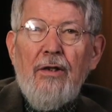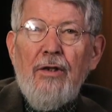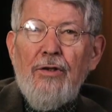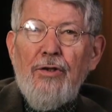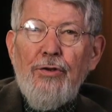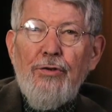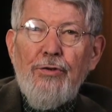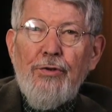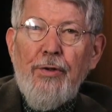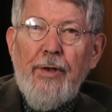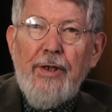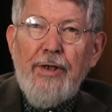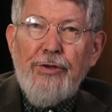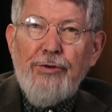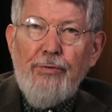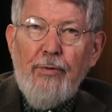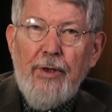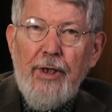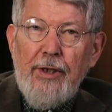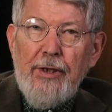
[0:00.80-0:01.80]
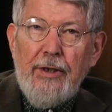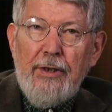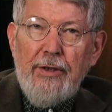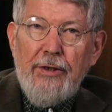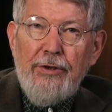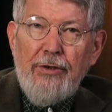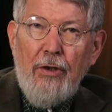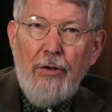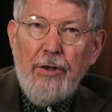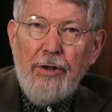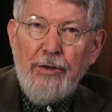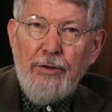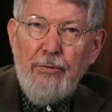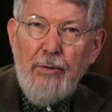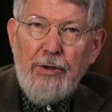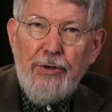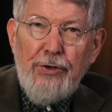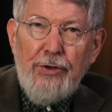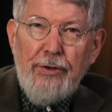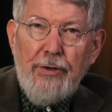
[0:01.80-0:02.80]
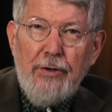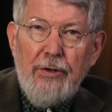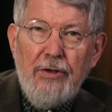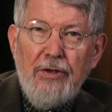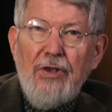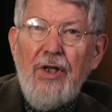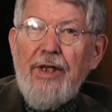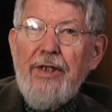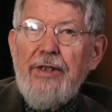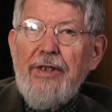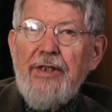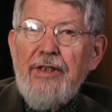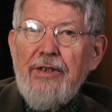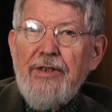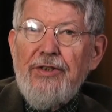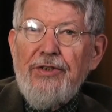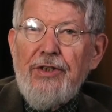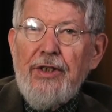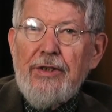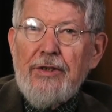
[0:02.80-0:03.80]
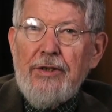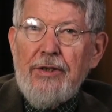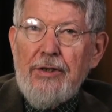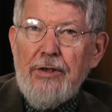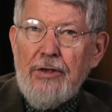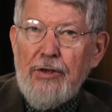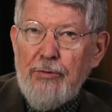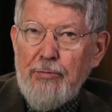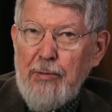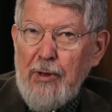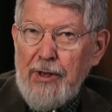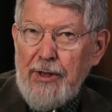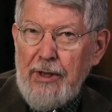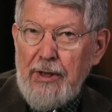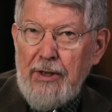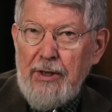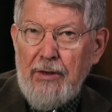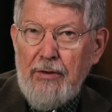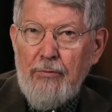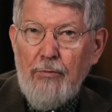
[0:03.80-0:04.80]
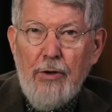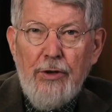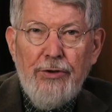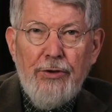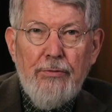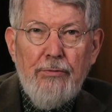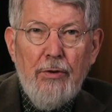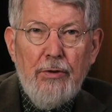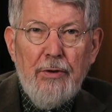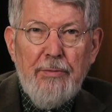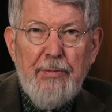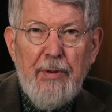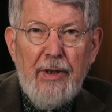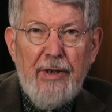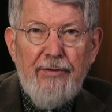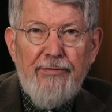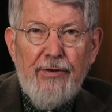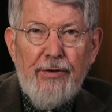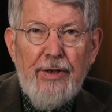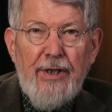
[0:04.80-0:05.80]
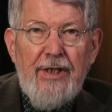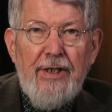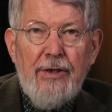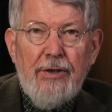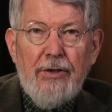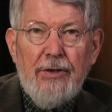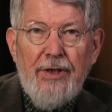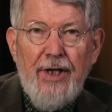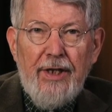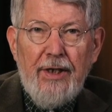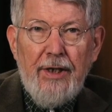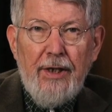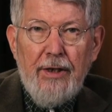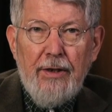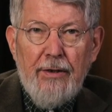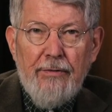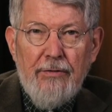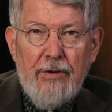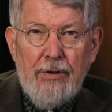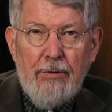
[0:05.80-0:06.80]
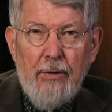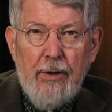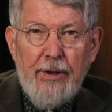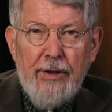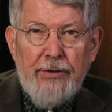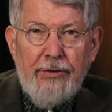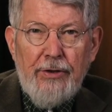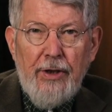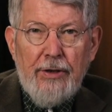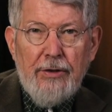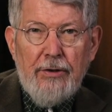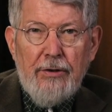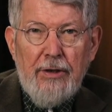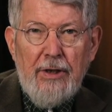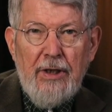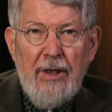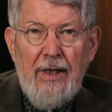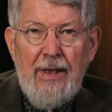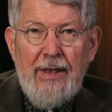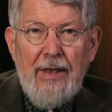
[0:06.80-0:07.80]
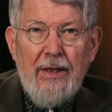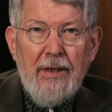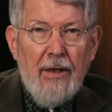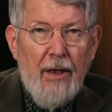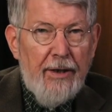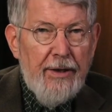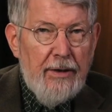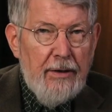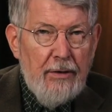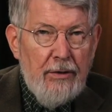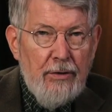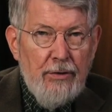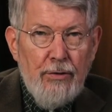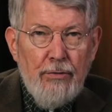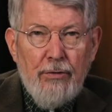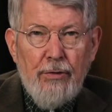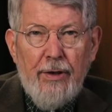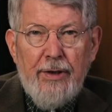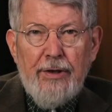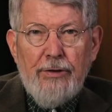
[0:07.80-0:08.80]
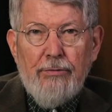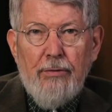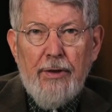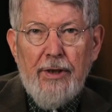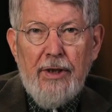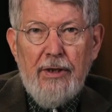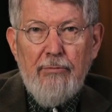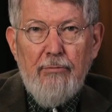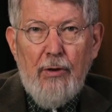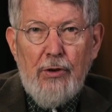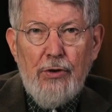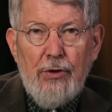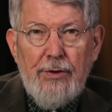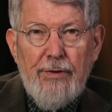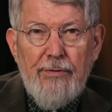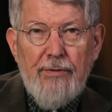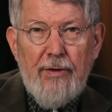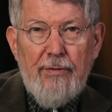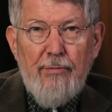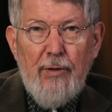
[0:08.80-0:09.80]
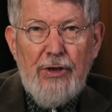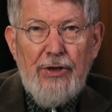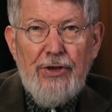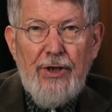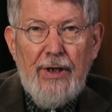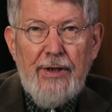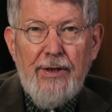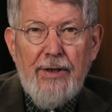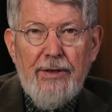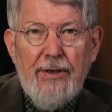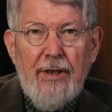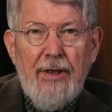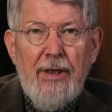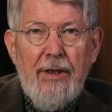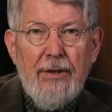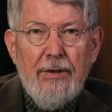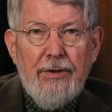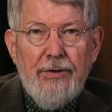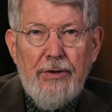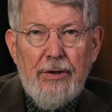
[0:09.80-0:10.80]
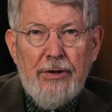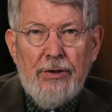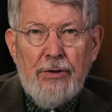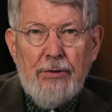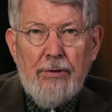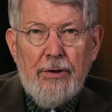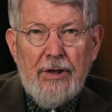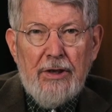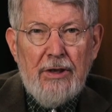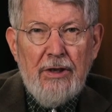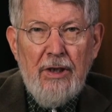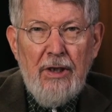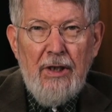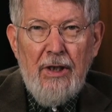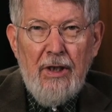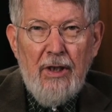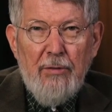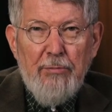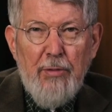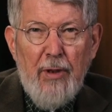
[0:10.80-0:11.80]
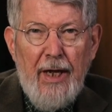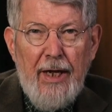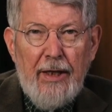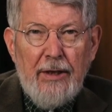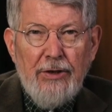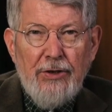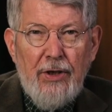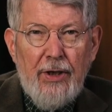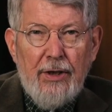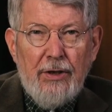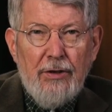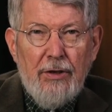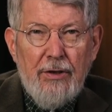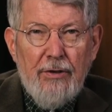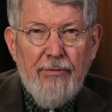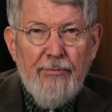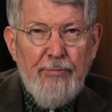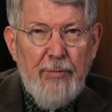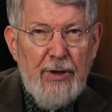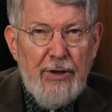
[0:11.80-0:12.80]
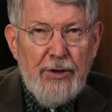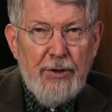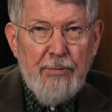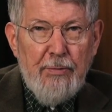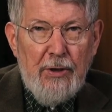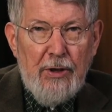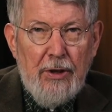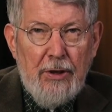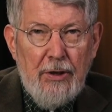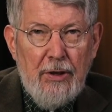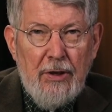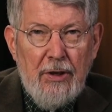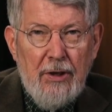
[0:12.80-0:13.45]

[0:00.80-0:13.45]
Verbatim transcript: Two Trains Running is August Wilson's 1960s play. Wilson wrote a play for each decade of the 20th century. Like Two Trains Running, most of them are set in the Hill District, a black section of Pittsburgh.